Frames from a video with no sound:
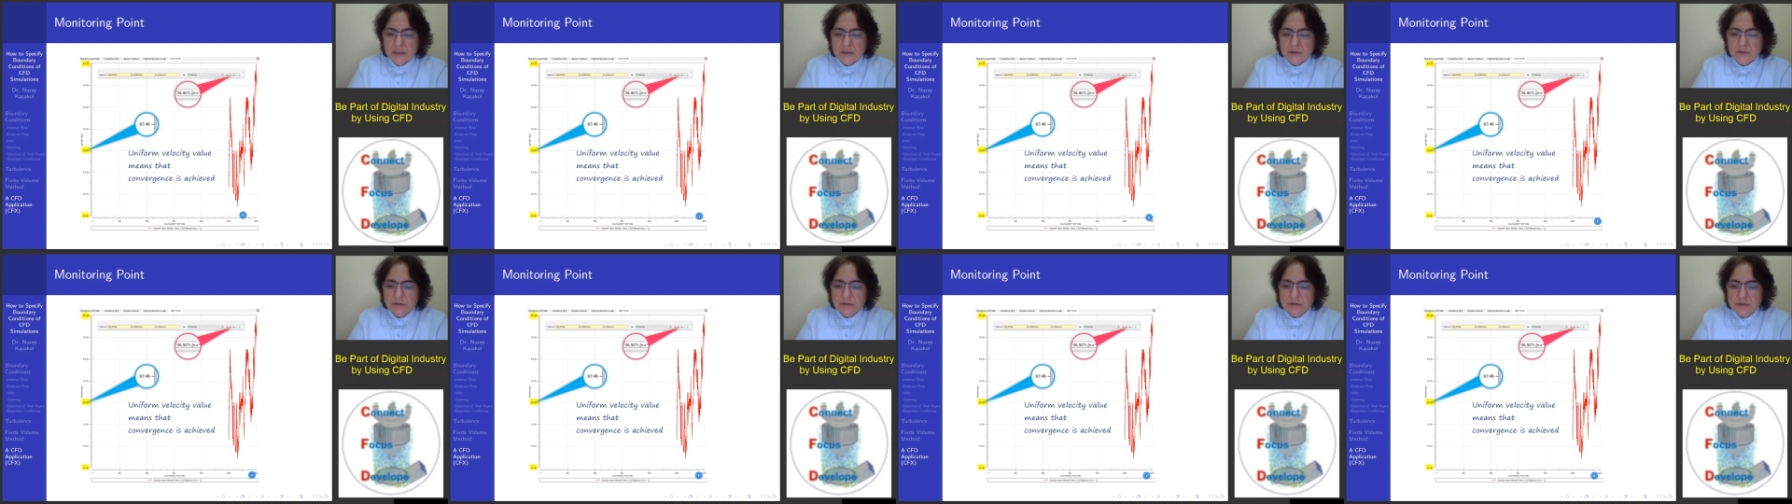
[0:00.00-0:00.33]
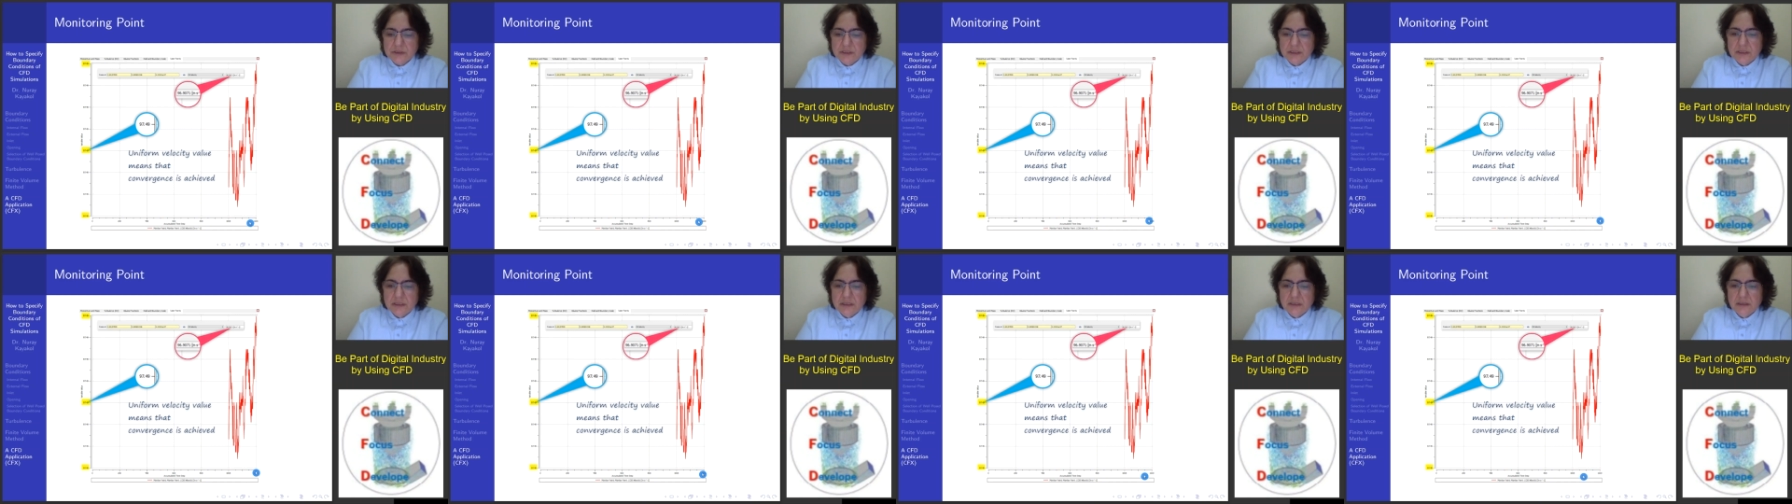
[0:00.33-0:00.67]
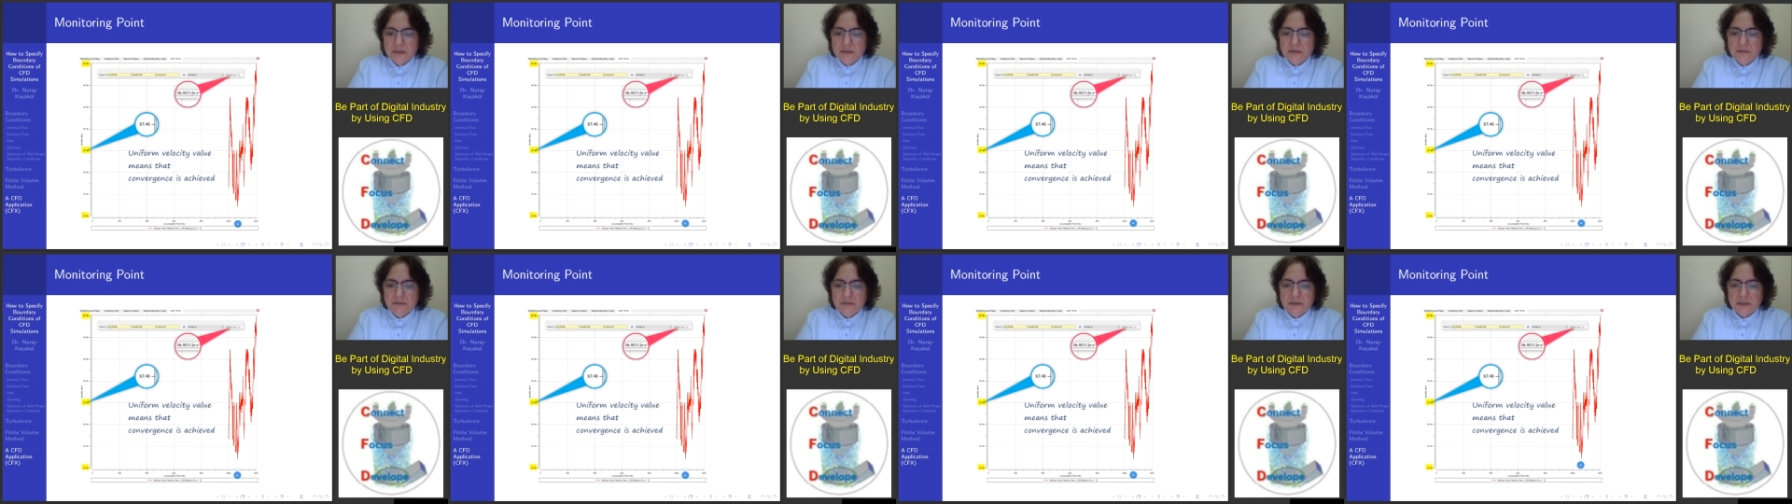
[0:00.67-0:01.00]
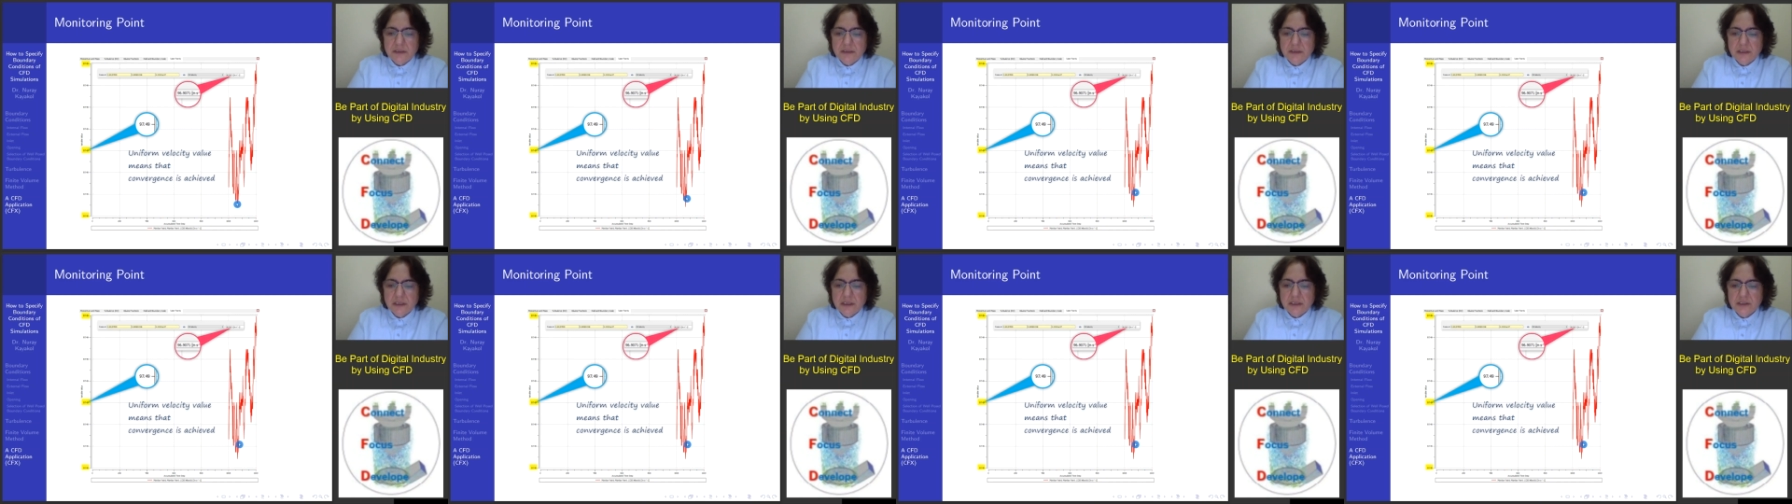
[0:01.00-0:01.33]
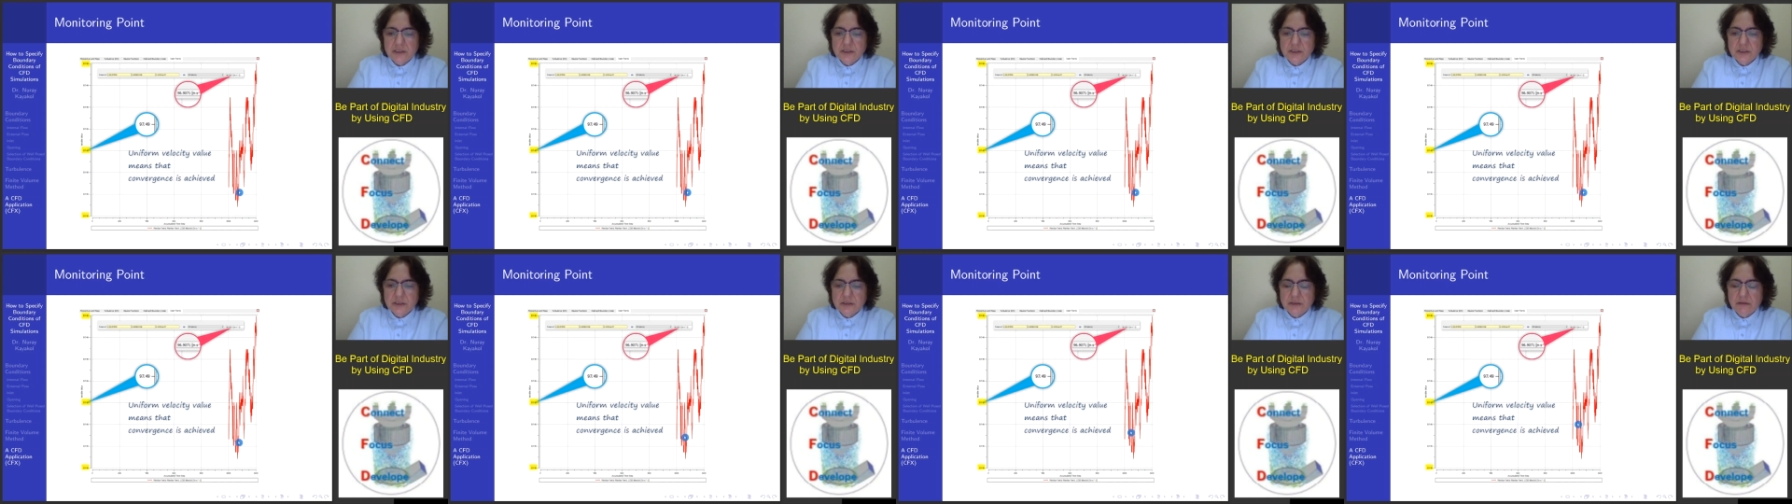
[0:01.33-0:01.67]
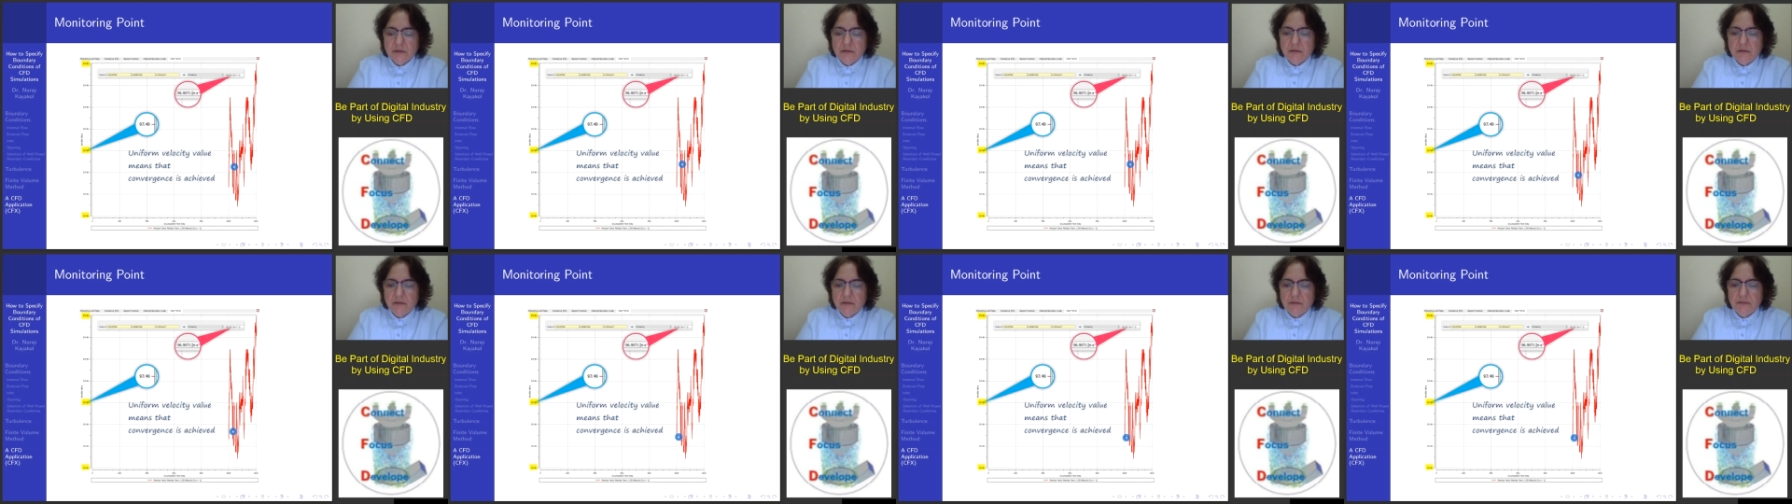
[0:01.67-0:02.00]
to see the variation
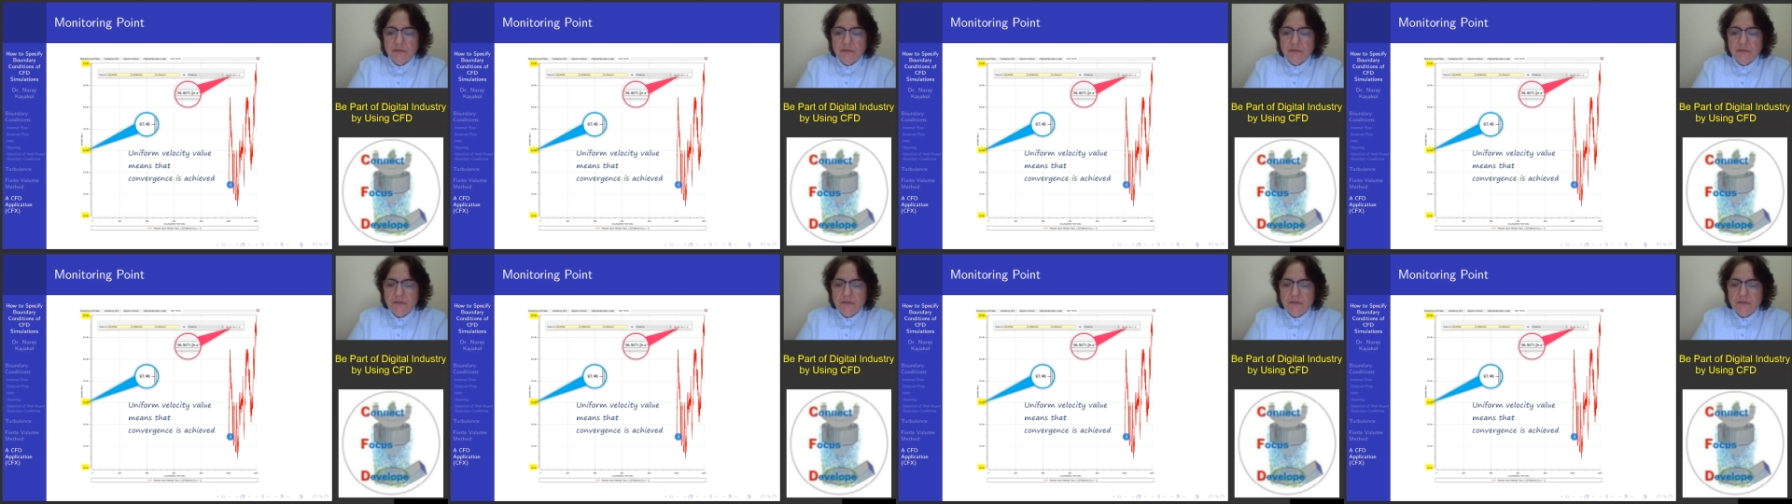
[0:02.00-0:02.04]
of